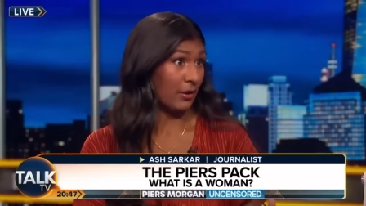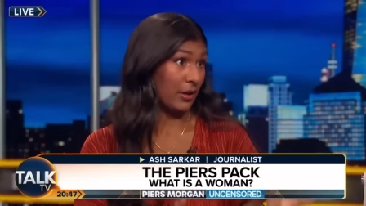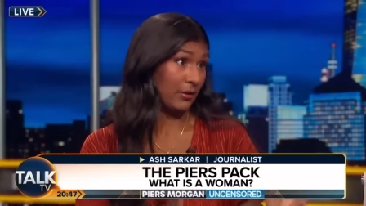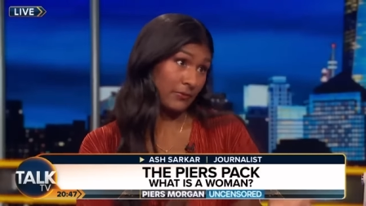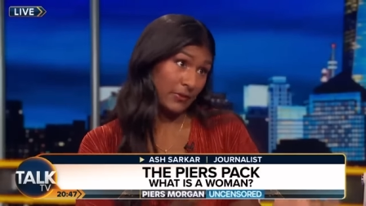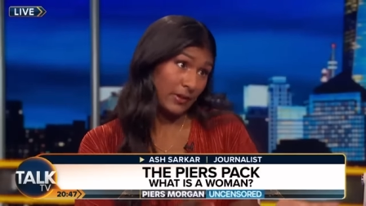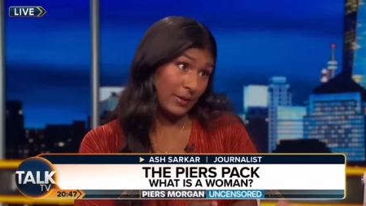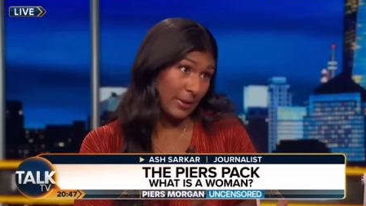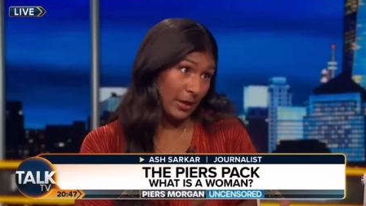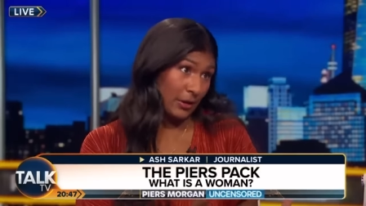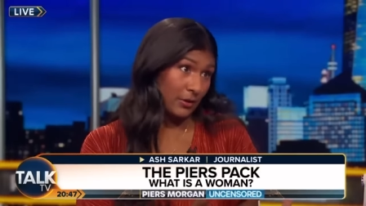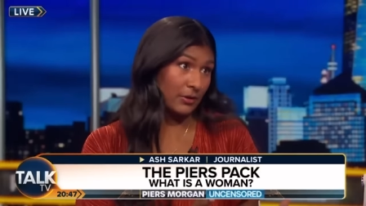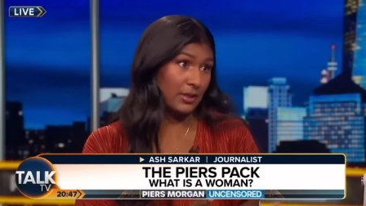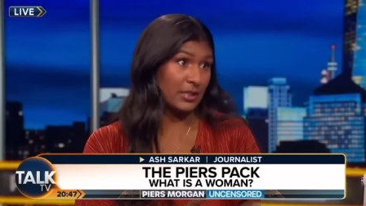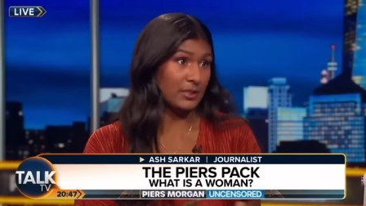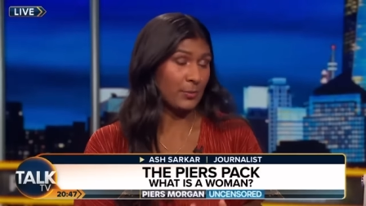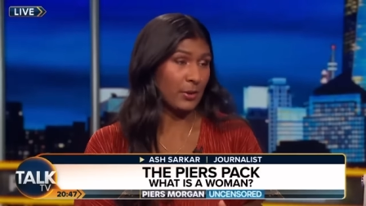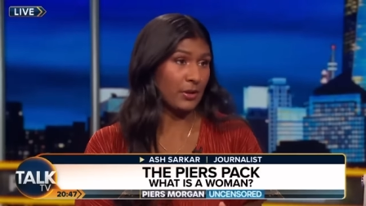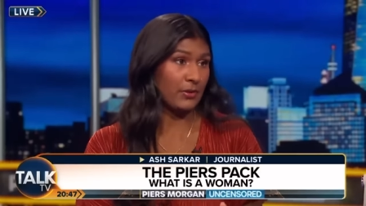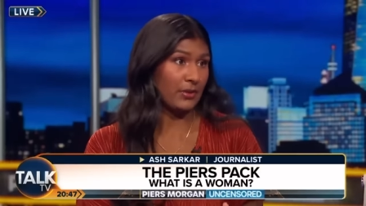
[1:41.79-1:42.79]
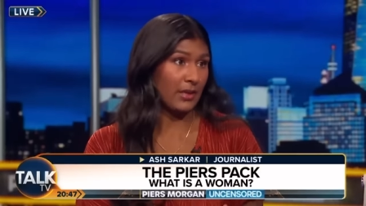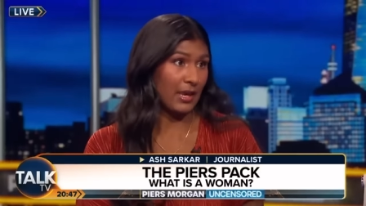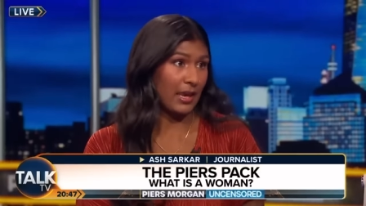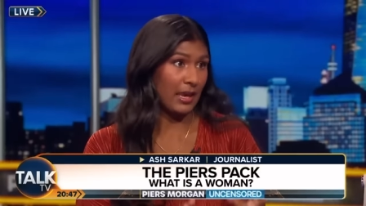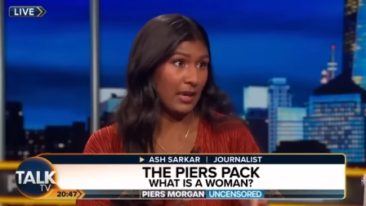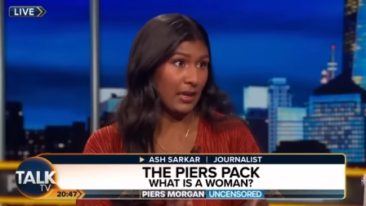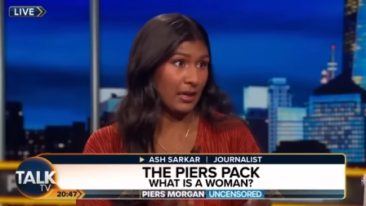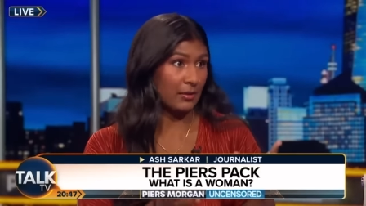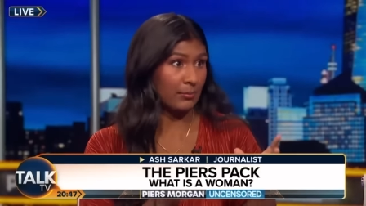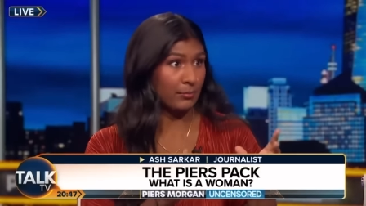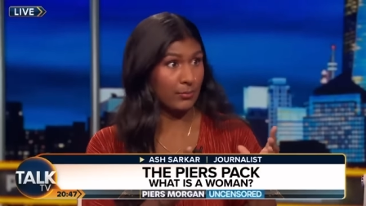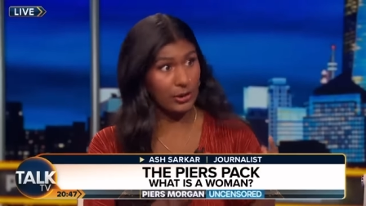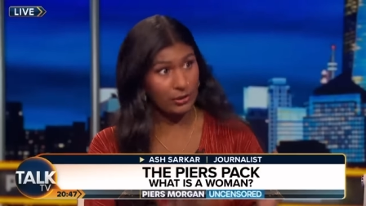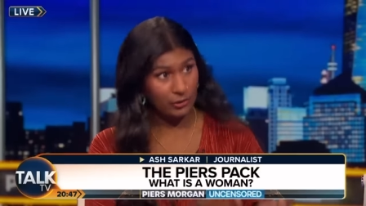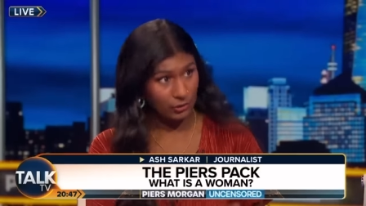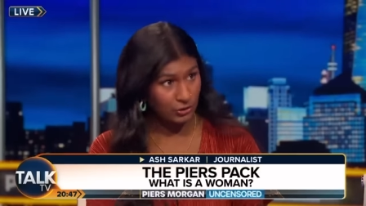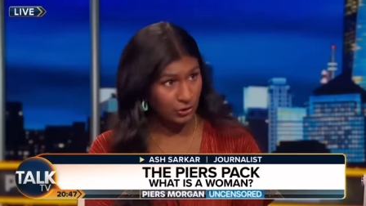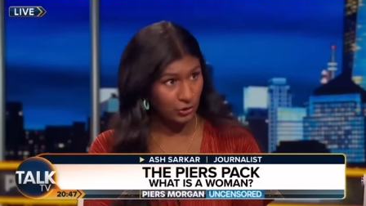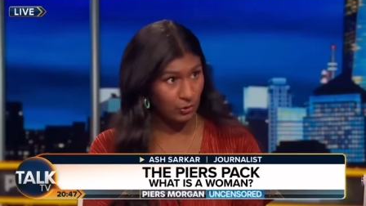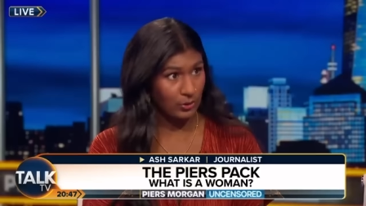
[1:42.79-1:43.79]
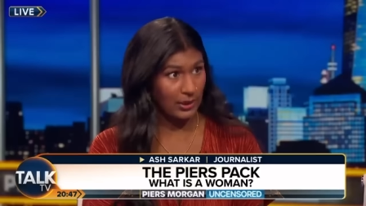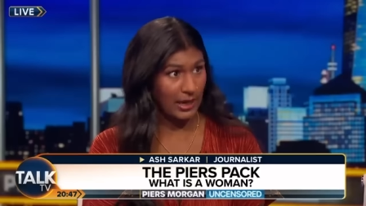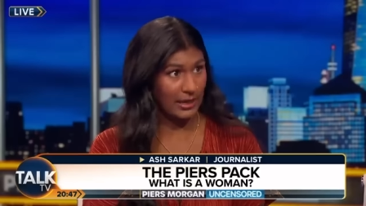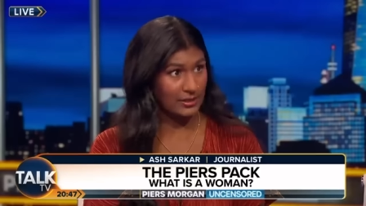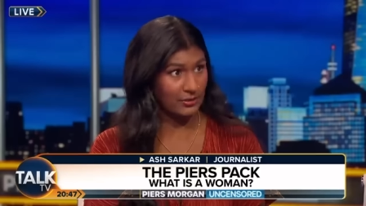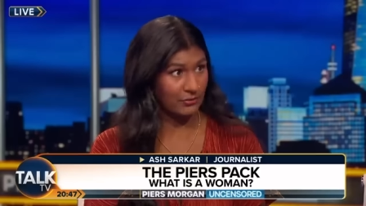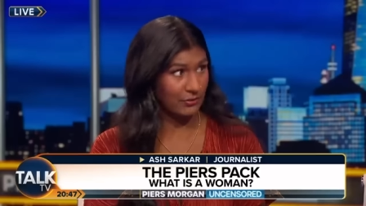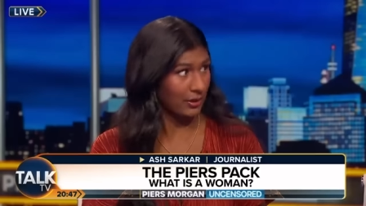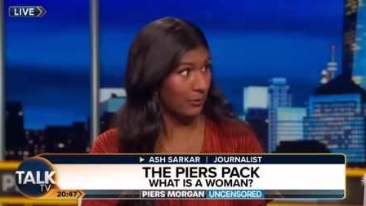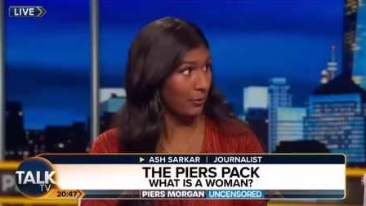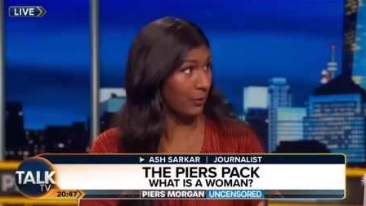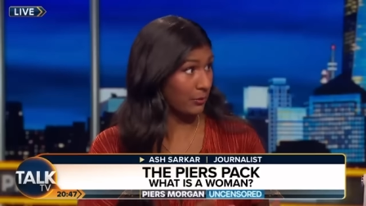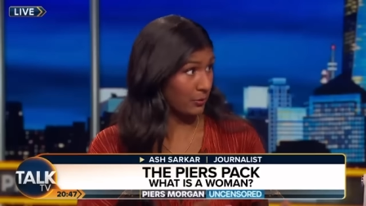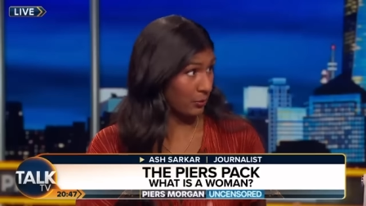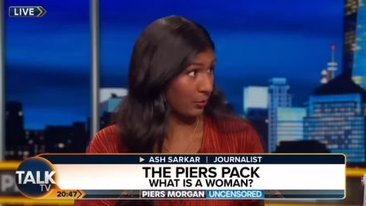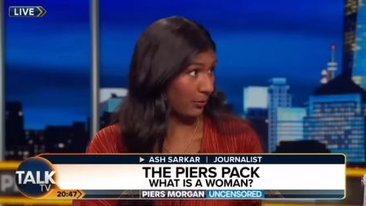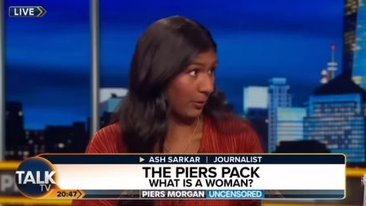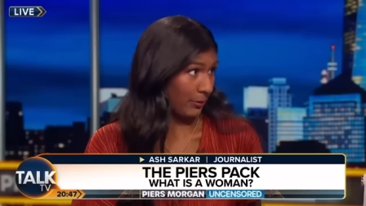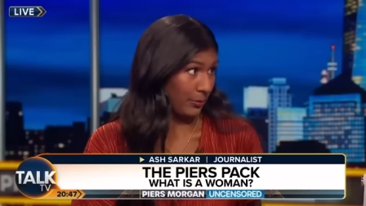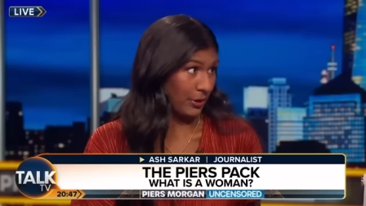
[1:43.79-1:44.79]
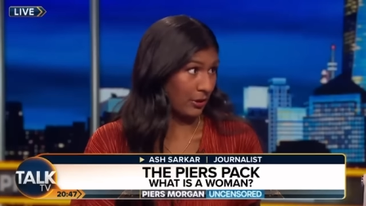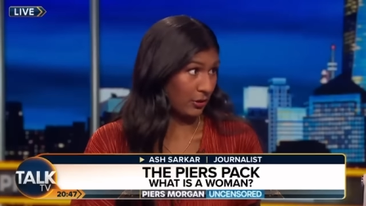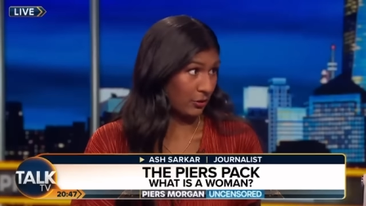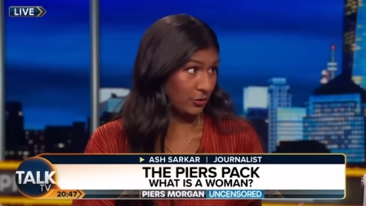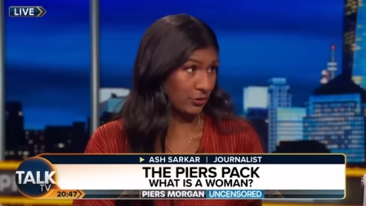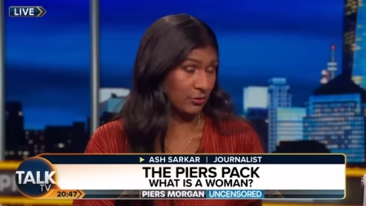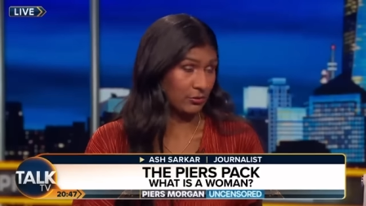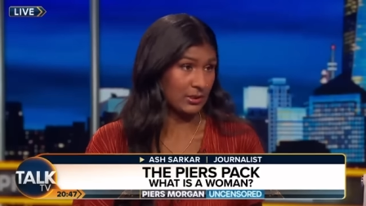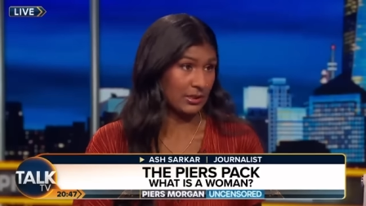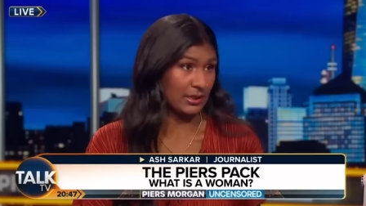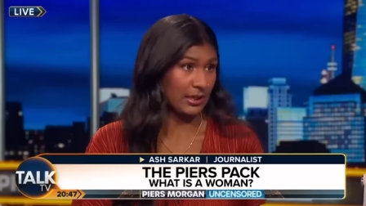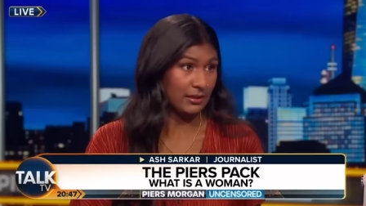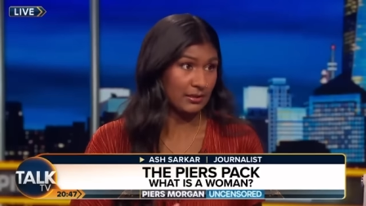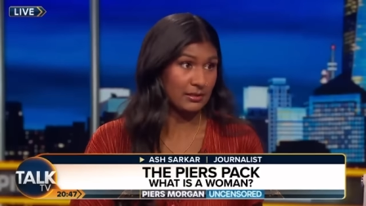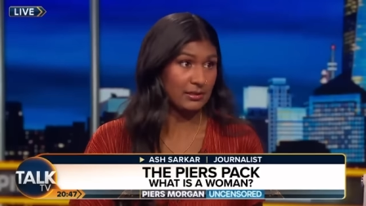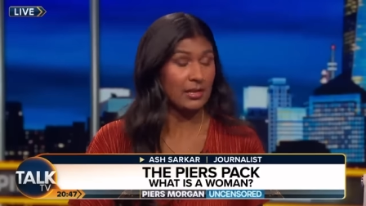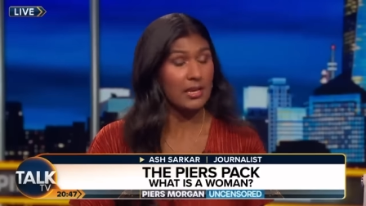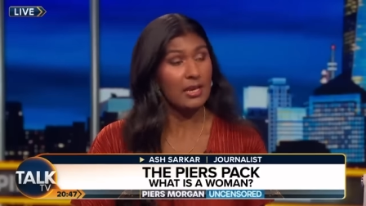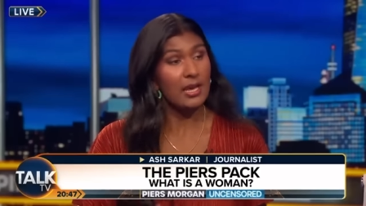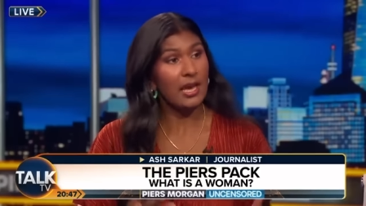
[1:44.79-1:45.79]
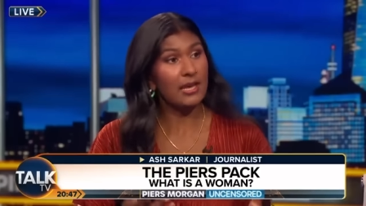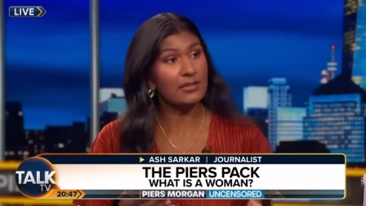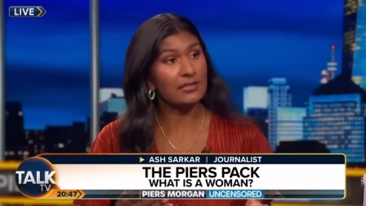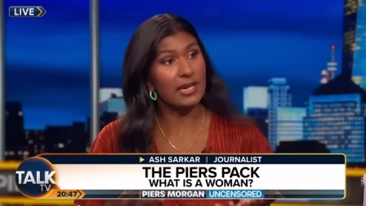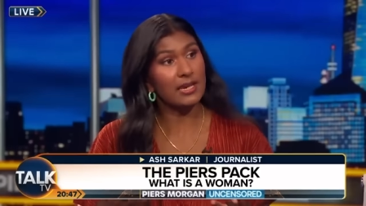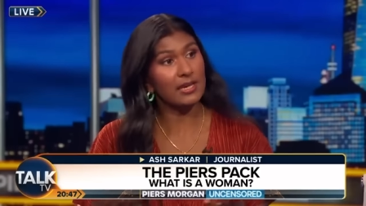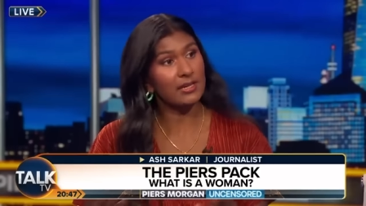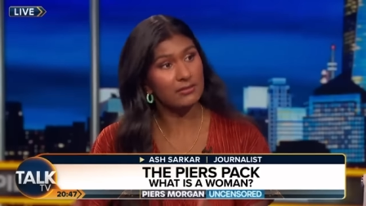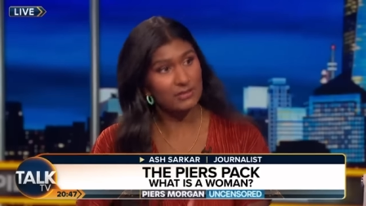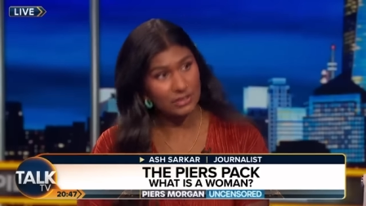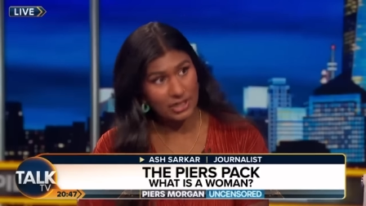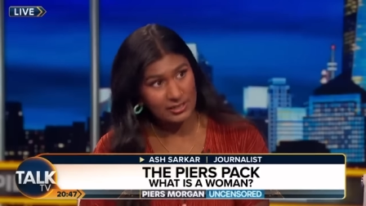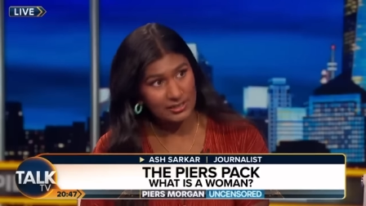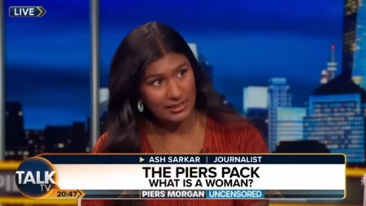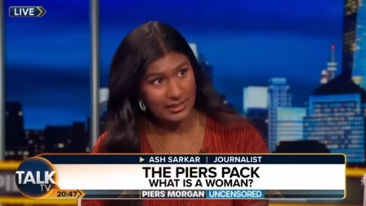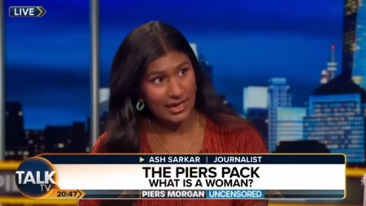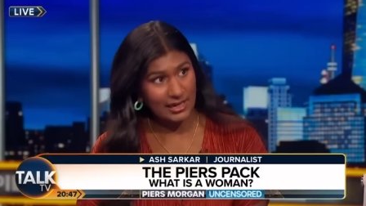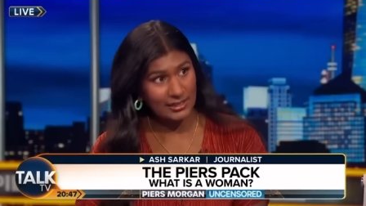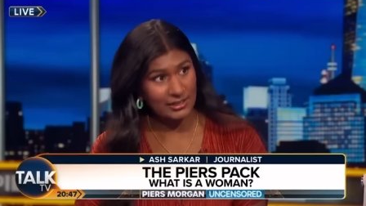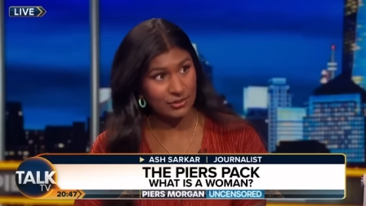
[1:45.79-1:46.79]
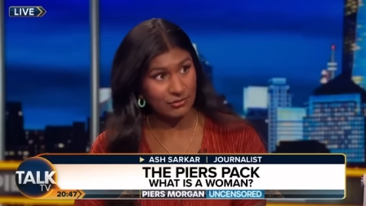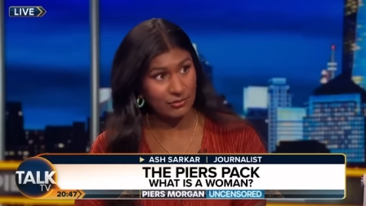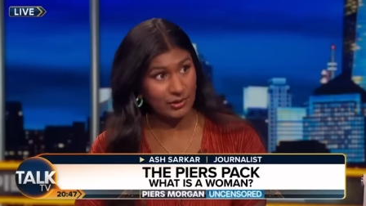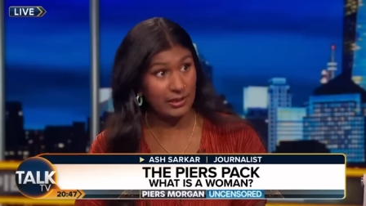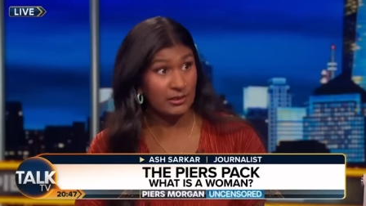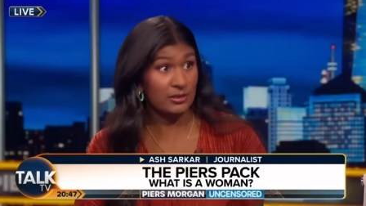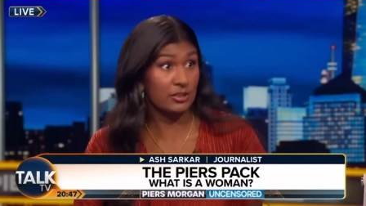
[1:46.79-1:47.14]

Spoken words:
And female is both a biological category, where we're talking about biological sex, and a gender category.